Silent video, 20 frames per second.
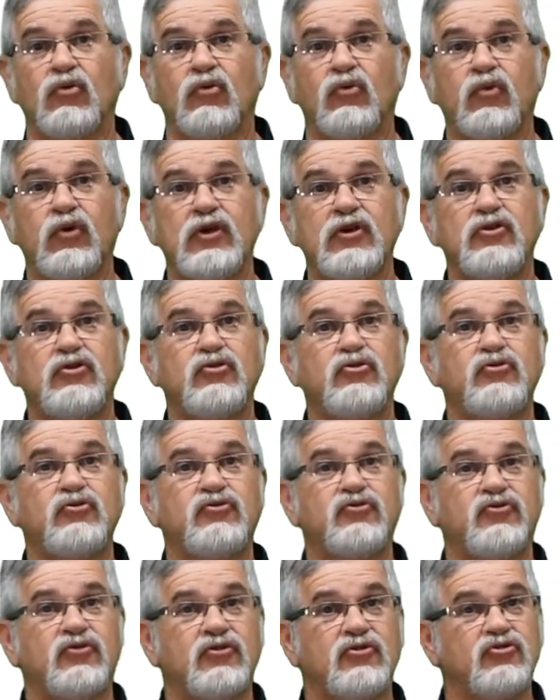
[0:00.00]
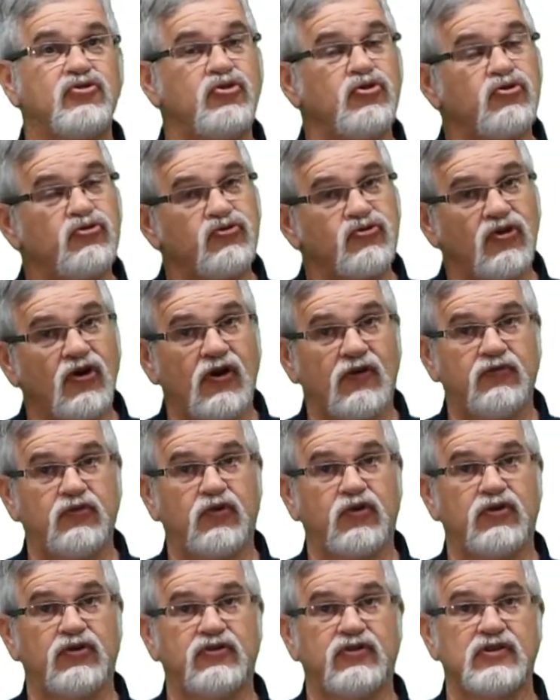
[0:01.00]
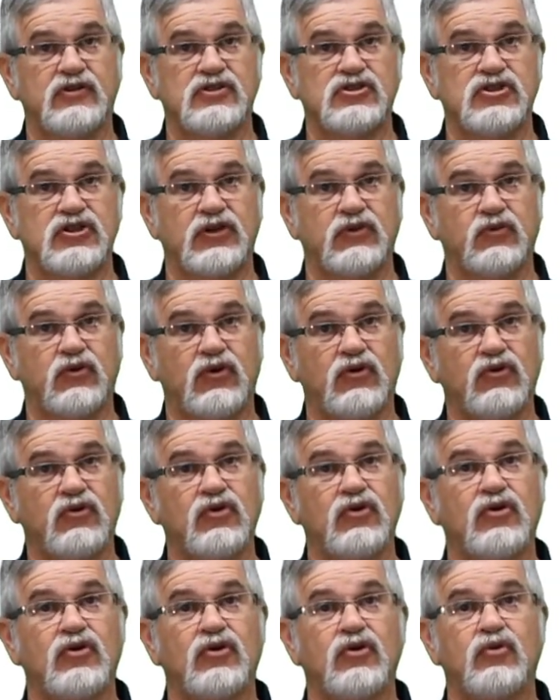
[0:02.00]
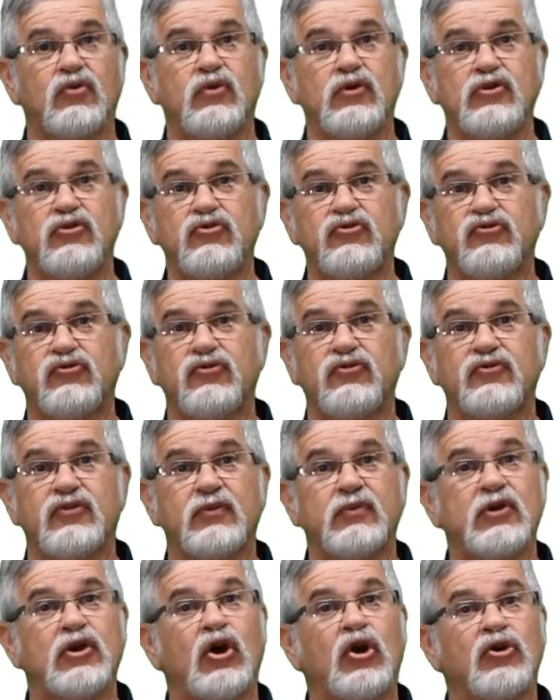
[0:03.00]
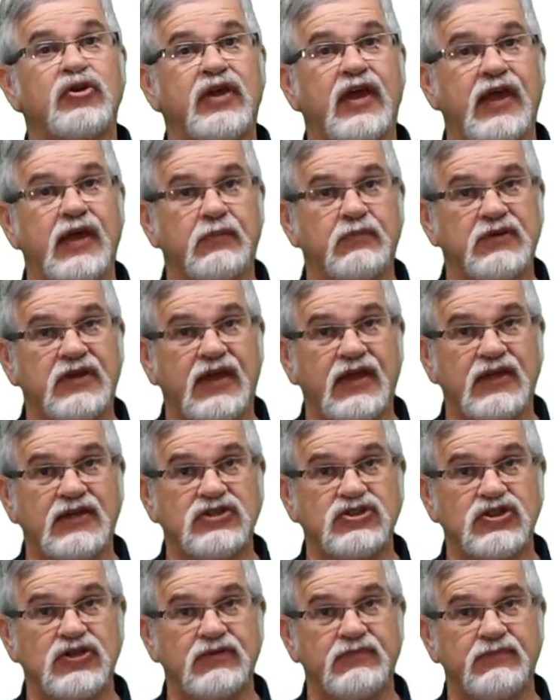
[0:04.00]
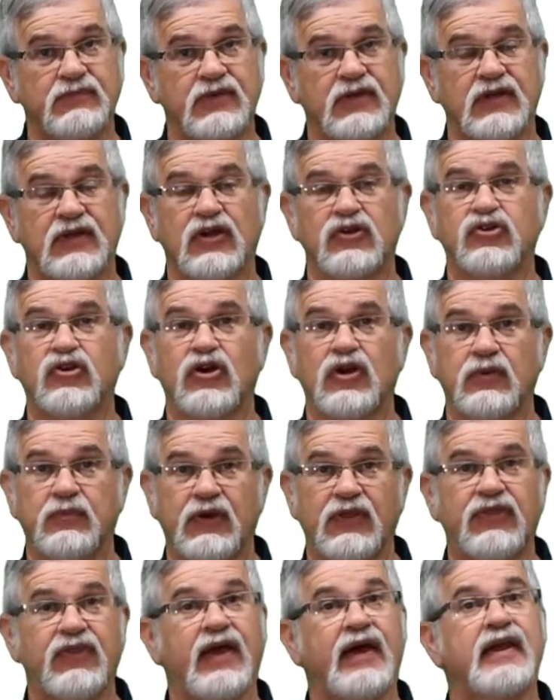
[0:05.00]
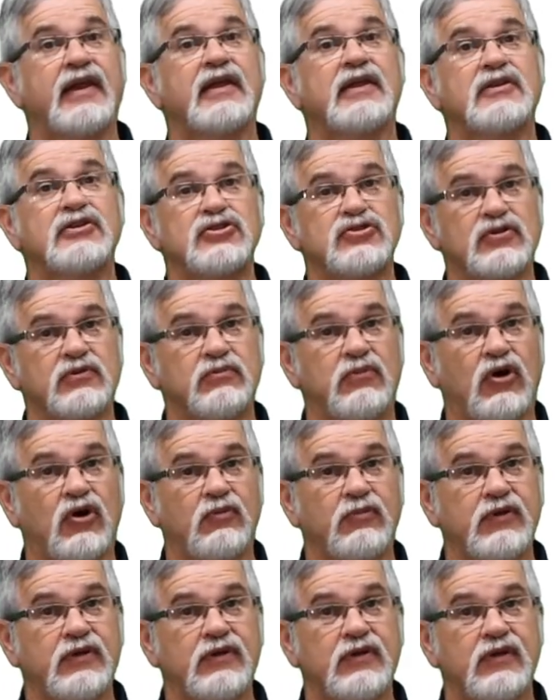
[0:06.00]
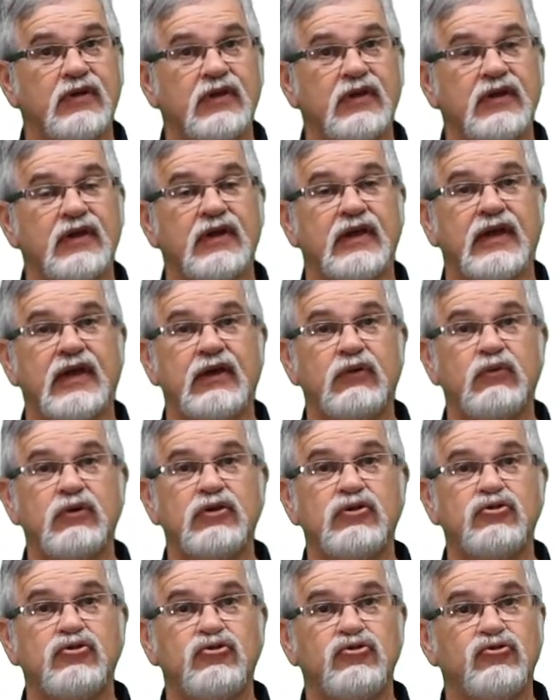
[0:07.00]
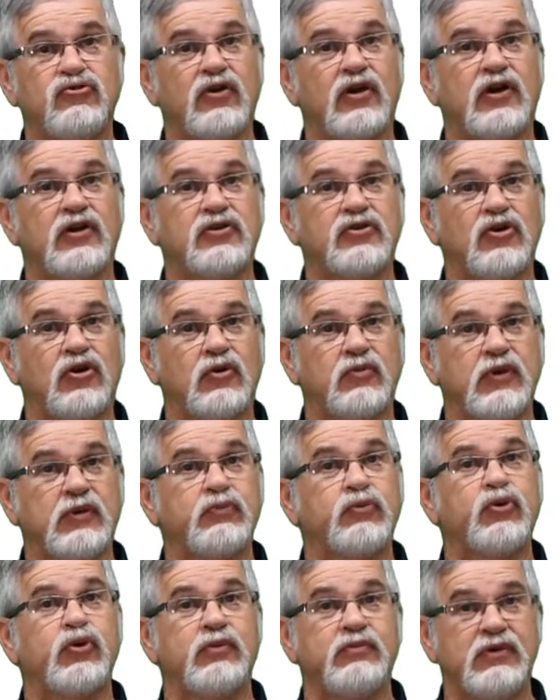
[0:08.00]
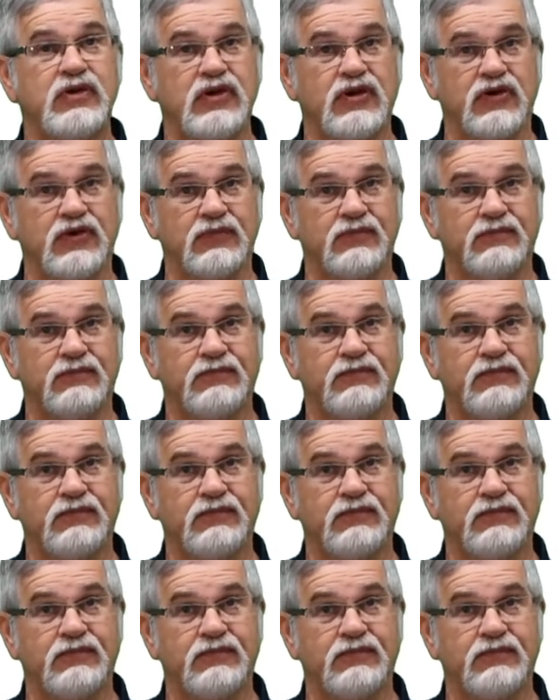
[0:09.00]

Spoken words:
We use two softwares in general. We use something called Camtasia, and I'll talk about that in just a moment. And we use Adobe Premiere.